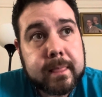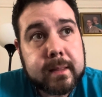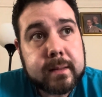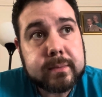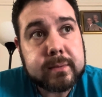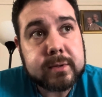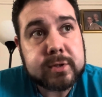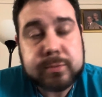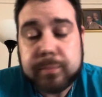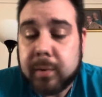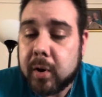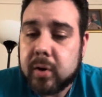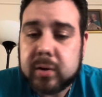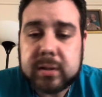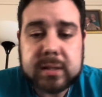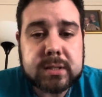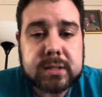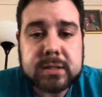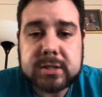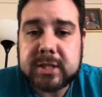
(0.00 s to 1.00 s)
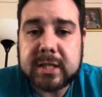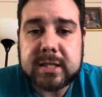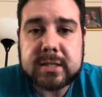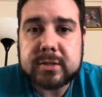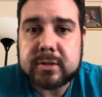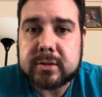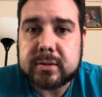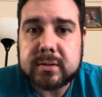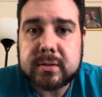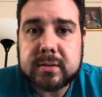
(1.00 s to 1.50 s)
the small little
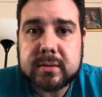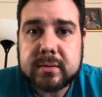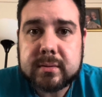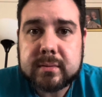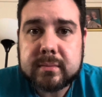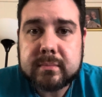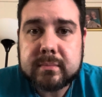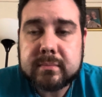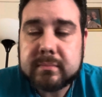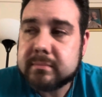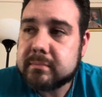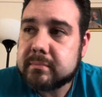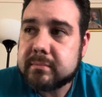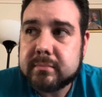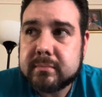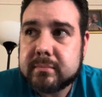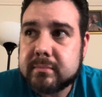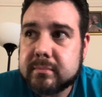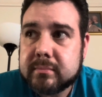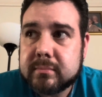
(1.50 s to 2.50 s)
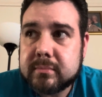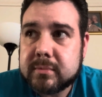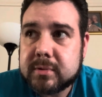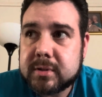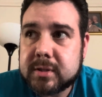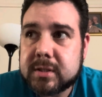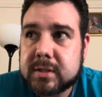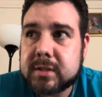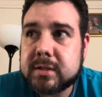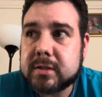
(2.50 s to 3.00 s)
gestures.
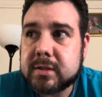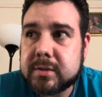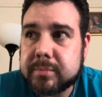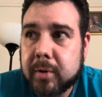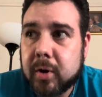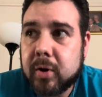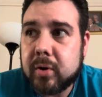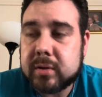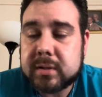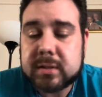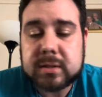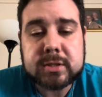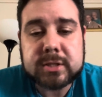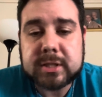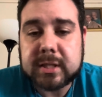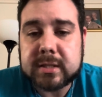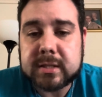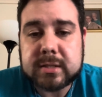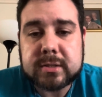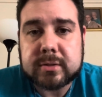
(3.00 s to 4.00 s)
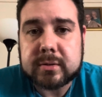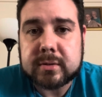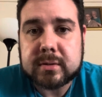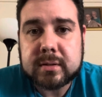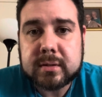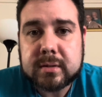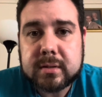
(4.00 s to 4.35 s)
Just the small little gestures.